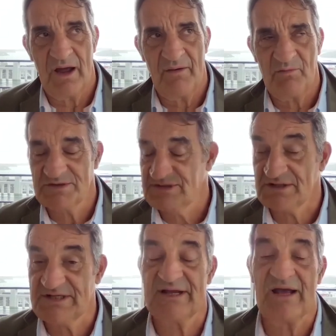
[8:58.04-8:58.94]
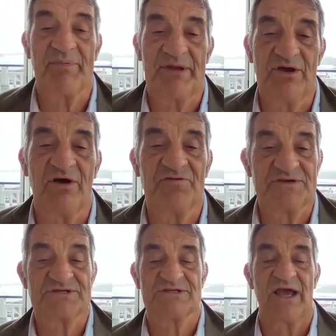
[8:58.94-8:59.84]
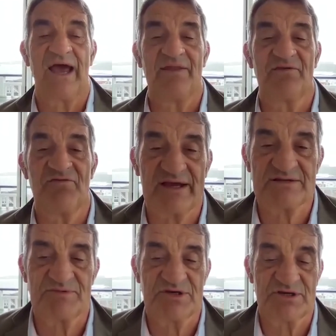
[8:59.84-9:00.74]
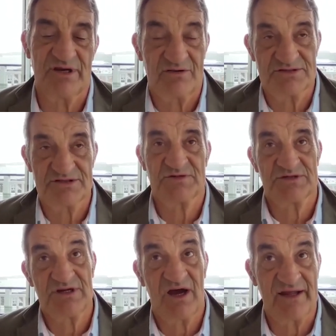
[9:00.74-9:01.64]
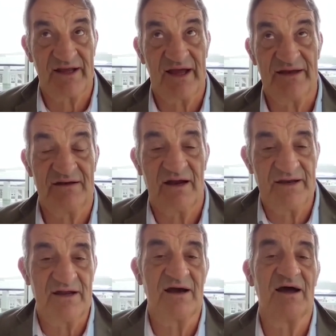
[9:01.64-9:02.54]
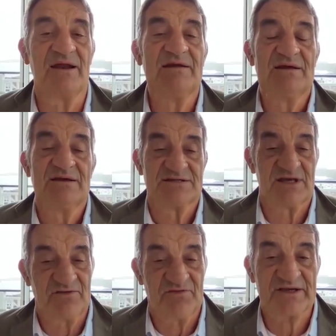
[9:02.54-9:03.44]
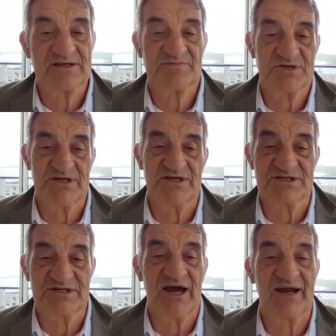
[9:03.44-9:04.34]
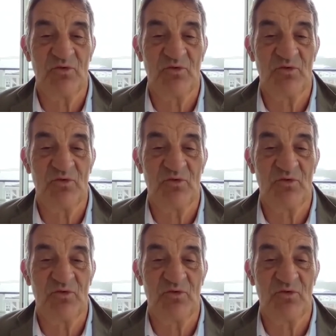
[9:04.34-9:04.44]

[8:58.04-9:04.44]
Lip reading: was sitting up in the office, and the fax machine, because this was 98, 99, so the fax machine started